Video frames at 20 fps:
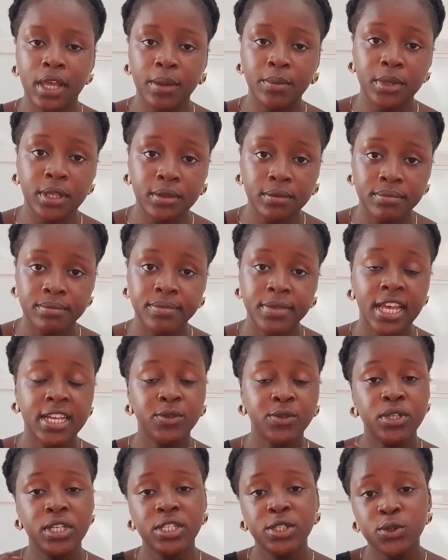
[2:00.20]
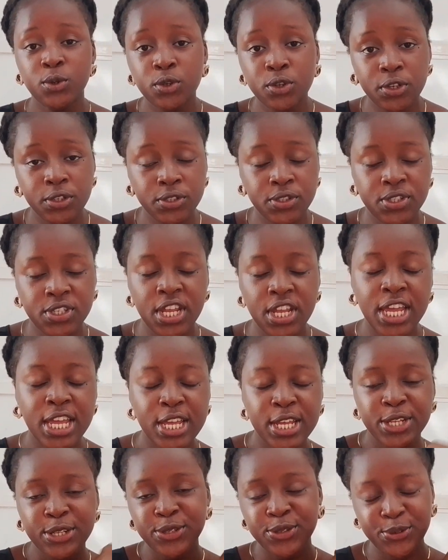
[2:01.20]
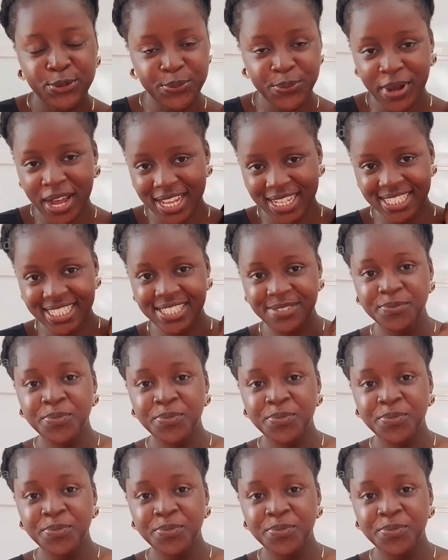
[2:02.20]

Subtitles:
I mean, that's what they told us to pass.